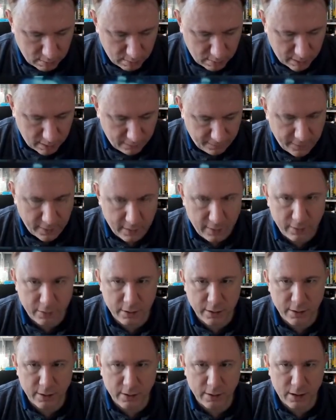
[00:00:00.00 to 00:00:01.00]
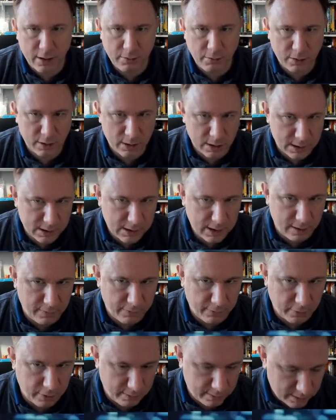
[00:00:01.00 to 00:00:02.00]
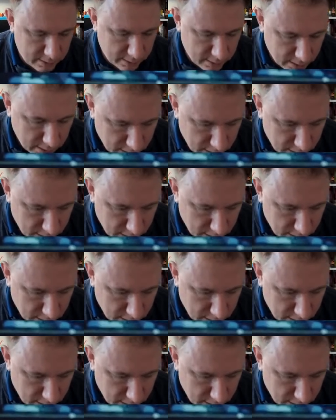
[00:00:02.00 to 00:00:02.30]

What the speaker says: but I feel that I'm not going to see it very well.